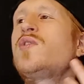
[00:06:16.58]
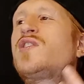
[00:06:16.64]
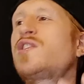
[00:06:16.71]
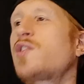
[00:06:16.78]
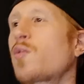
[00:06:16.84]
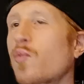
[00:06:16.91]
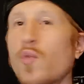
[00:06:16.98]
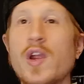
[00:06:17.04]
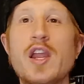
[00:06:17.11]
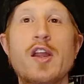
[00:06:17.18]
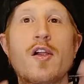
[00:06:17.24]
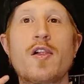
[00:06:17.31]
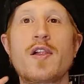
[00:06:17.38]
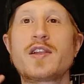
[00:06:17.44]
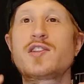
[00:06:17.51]

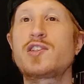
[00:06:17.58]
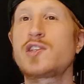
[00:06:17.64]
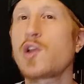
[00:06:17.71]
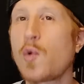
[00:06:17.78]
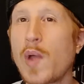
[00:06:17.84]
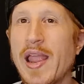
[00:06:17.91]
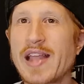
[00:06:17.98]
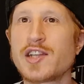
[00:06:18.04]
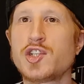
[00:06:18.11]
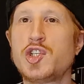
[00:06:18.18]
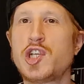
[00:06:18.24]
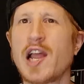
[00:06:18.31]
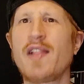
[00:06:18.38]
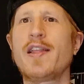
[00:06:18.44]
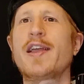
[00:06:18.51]
surreal, it's so
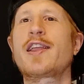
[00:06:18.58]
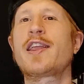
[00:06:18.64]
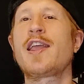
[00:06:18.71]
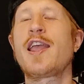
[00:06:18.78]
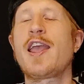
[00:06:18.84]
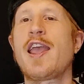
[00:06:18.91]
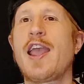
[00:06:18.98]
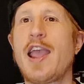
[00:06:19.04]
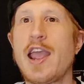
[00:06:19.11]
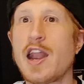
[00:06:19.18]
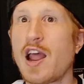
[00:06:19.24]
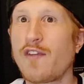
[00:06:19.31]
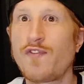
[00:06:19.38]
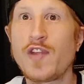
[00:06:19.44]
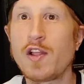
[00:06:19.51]
angelic, and
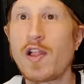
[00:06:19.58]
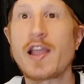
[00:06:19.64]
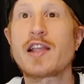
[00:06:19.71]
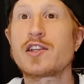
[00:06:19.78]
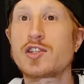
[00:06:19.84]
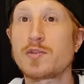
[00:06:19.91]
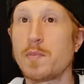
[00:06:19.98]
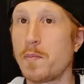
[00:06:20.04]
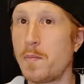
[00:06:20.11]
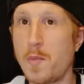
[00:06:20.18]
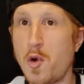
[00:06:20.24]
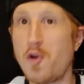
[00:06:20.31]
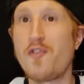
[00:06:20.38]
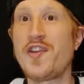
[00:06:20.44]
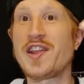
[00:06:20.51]
I feel like it's
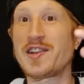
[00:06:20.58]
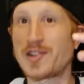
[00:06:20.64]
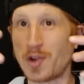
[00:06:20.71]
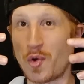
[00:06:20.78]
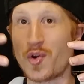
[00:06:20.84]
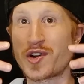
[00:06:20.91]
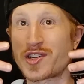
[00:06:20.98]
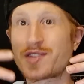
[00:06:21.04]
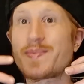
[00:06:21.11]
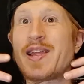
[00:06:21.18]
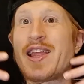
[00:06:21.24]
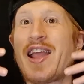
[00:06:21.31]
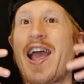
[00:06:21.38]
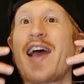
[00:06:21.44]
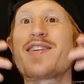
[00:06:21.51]
moving towards
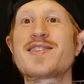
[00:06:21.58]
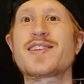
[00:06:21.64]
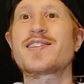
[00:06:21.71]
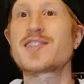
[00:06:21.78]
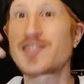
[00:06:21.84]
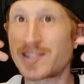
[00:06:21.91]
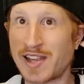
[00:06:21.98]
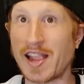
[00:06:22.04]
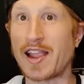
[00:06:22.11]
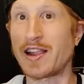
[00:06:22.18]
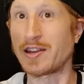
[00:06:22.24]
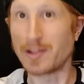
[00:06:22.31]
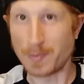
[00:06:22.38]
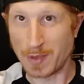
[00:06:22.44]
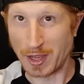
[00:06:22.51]
me as it's
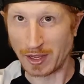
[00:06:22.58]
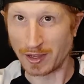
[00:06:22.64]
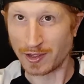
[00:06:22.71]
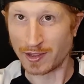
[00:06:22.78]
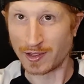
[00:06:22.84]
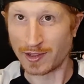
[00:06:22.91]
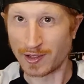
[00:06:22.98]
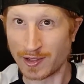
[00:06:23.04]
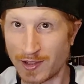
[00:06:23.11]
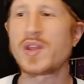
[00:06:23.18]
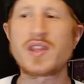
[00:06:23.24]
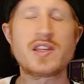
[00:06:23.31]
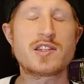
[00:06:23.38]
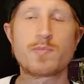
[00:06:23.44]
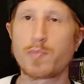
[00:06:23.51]
singing to me. With
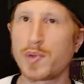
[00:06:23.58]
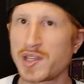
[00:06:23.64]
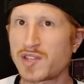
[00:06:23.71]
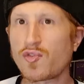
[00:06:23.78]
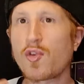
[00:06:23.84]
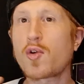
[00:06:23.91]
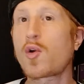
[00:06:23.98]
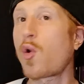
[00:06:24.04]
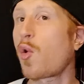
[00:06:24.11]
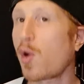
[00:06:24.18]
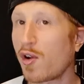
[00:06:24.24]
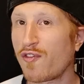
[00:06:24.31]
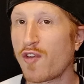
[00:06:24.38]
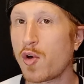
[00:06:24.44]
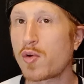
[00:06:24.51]
these blissful
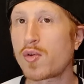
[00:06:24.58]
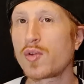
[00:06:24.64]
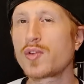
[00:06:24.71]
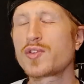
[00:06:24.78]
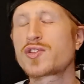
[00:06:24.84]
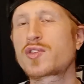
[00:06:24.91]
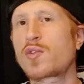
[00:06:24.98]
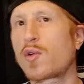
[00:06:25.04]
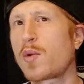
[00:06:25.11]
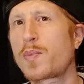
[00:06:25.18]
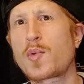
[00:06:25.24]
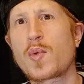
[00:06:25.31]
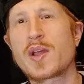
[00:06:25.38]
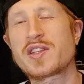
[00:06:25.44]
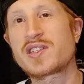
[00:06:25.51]
choral vocals
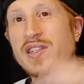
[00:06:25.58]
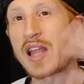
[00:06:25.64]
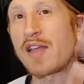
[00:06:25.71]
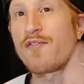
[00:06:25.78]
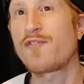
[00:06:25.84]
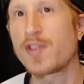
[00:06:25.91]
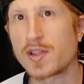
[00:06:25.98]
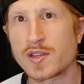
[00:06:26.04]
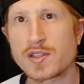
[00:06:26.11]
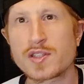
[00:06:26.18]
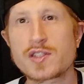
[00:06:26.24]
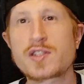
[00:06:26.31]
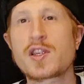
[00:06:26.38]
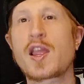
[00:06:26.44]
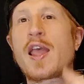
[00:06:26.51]
grouped with
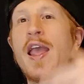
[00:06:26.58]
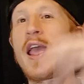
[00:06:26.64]
Sampha's